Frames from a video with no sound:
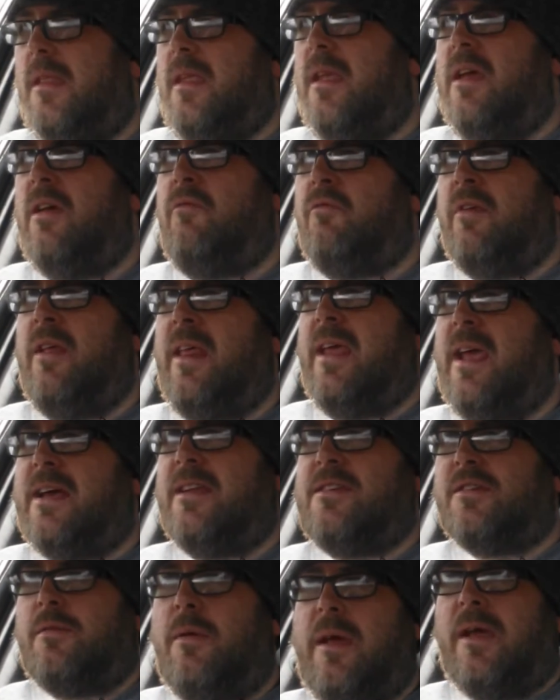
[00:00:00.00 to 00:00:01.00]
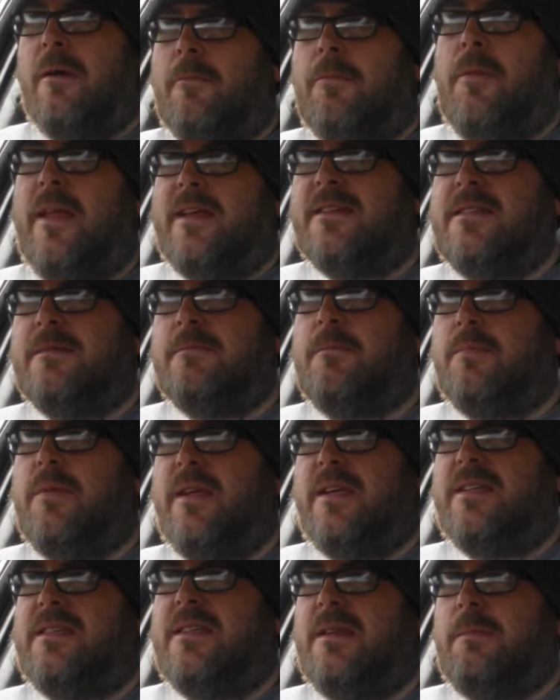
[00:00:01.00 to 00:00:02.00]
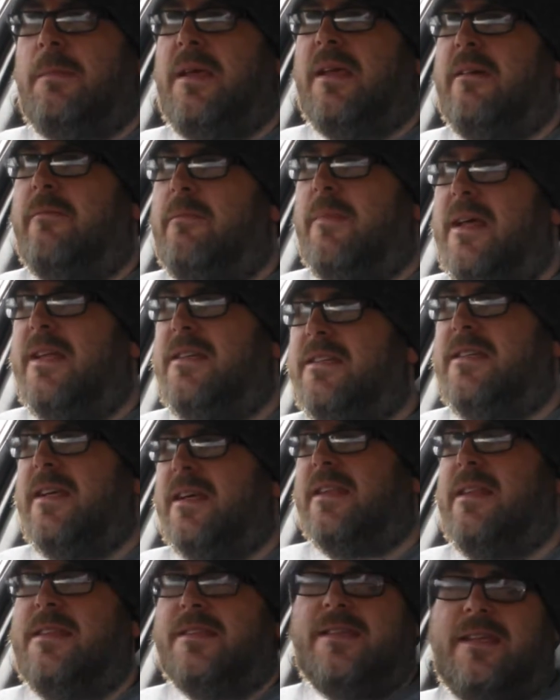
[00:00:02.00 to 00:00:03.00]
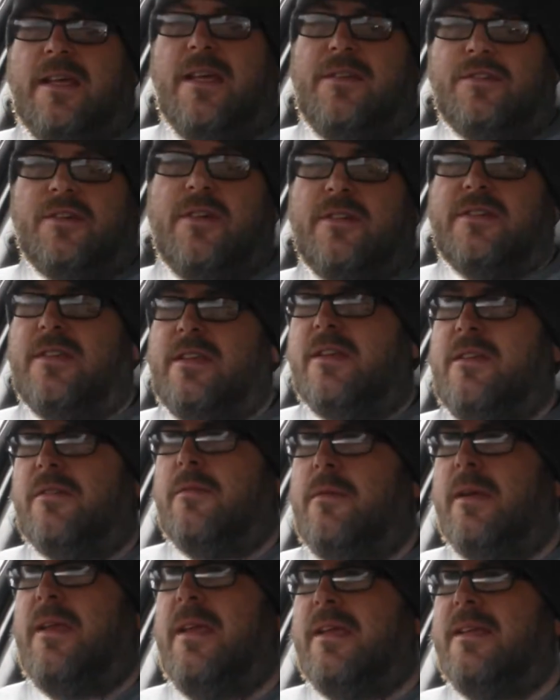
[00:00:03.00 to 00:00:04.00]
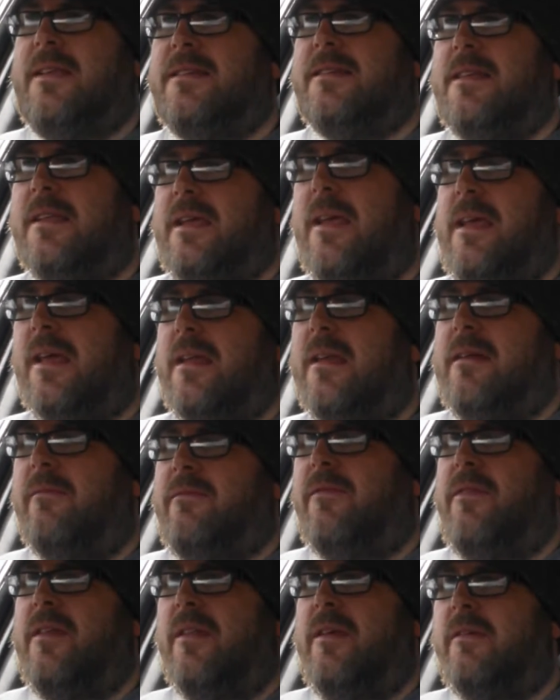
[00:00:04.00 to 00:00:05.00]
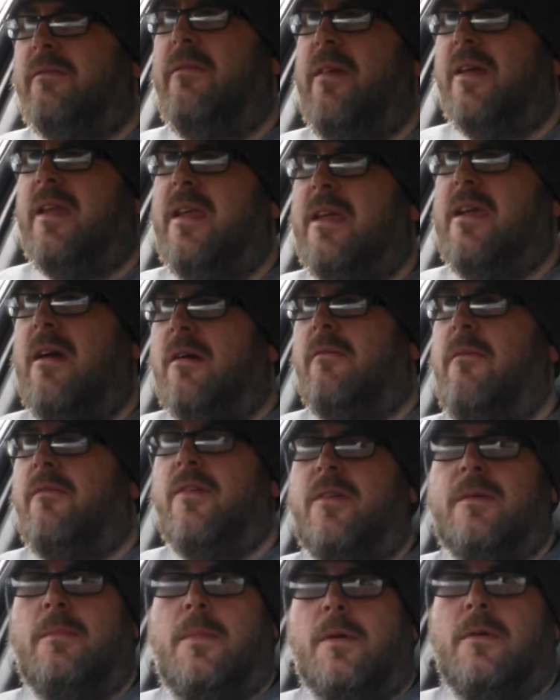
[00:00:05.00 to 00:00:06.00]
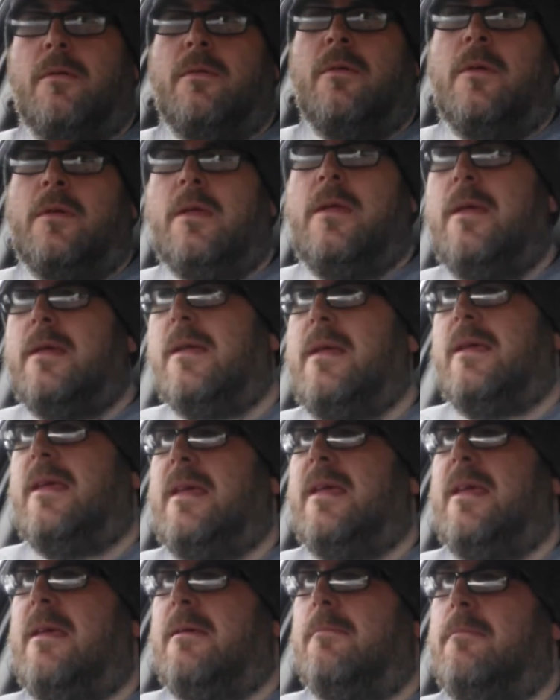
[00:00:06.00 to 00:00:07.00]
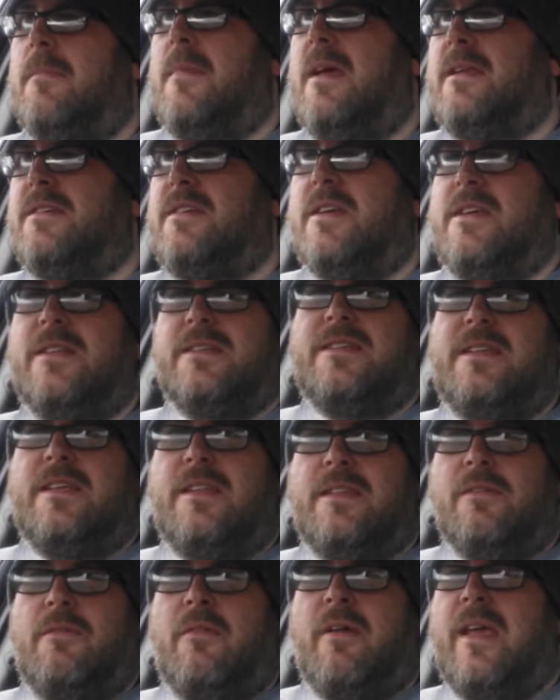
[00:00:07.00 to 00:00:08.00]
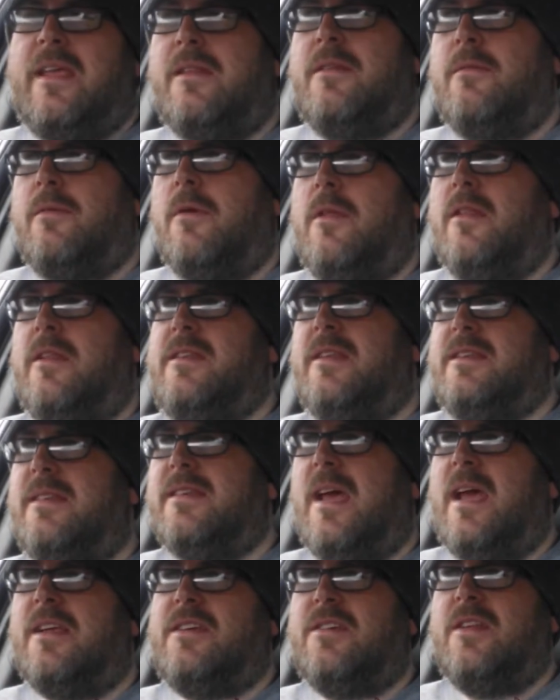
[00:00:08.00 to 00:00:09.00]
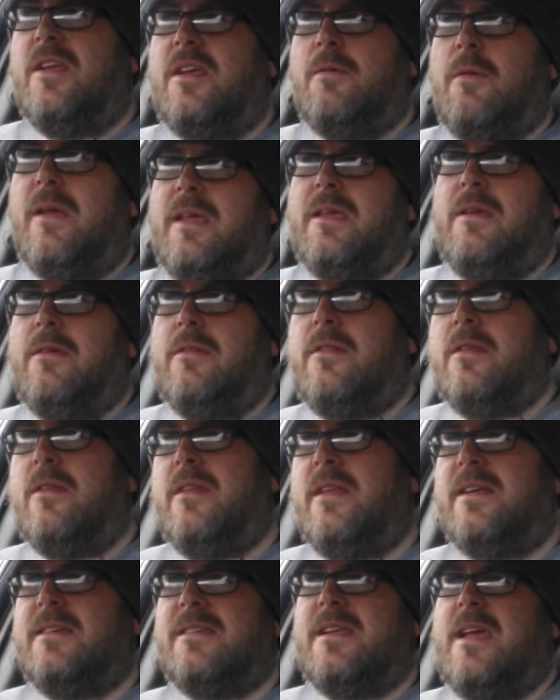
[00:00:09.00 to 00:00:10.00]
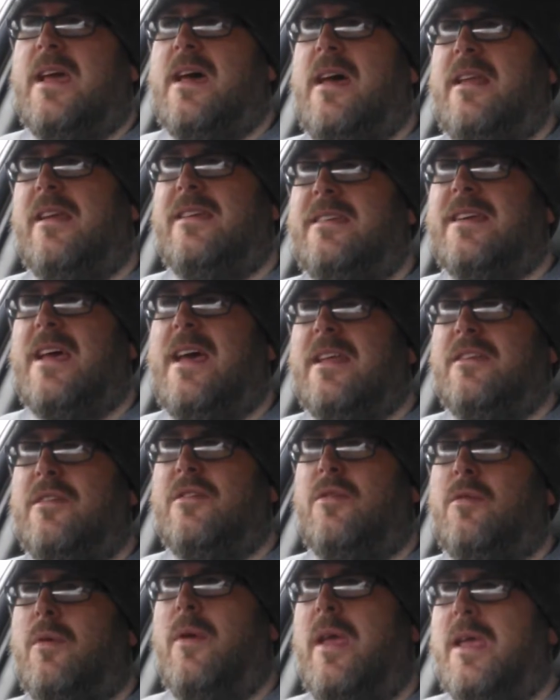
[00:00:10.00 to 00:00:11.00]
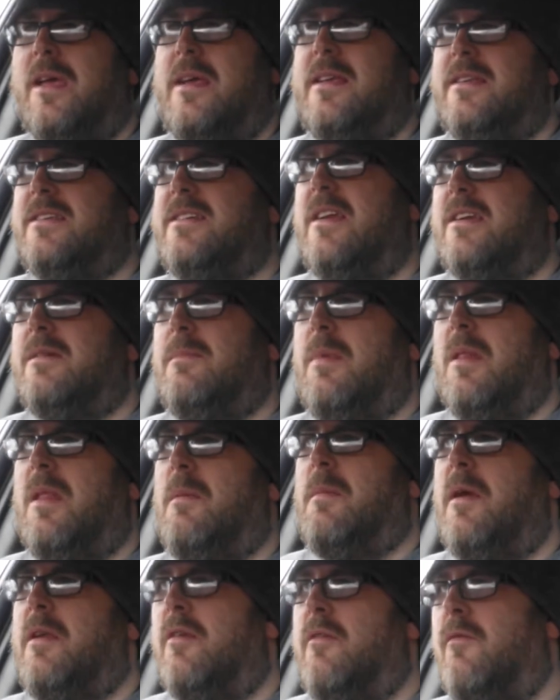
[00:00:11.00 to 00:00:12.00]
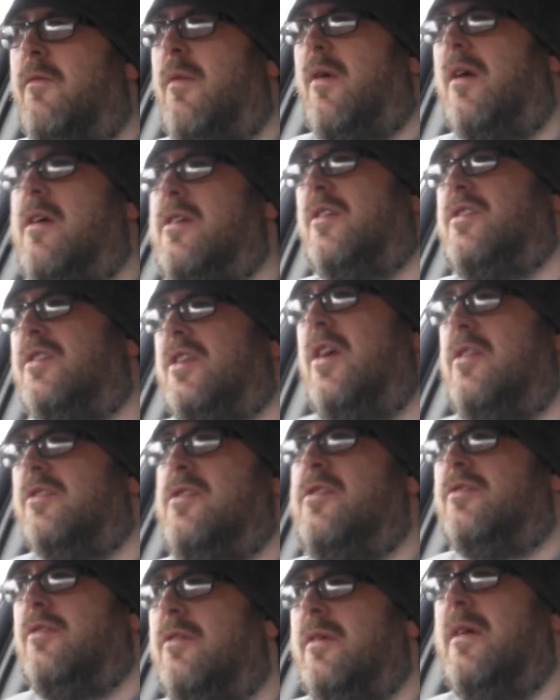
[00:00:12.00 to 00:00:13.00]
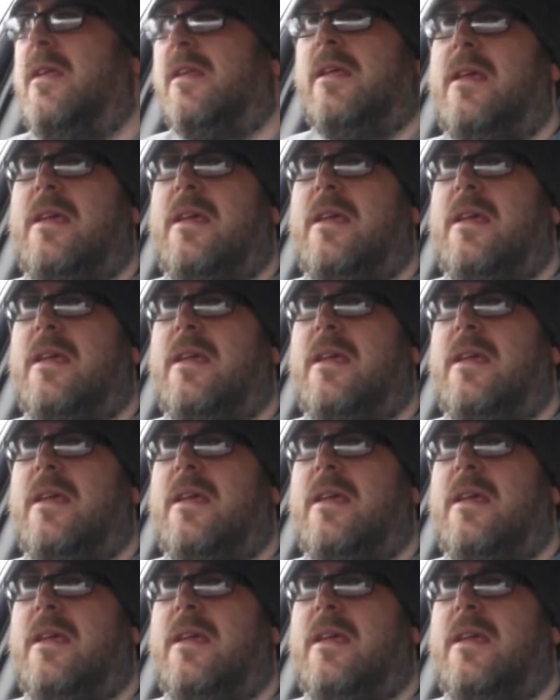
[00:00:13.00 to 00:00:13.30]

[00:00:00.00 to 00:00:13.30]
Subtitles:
It really is quite a pleasant place to be. I've managed to get the seat adjusted quite easily and I'm feeling very comfortable. As you can see, the ride quality is actually quite good in this car. It's had quite a considerable amount of work done to it